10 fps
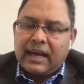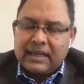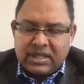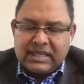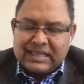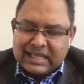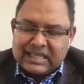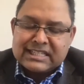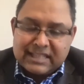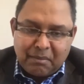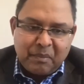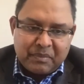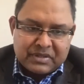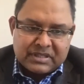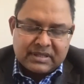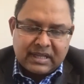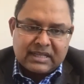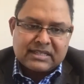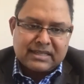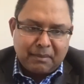I, I think there is some
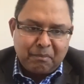there is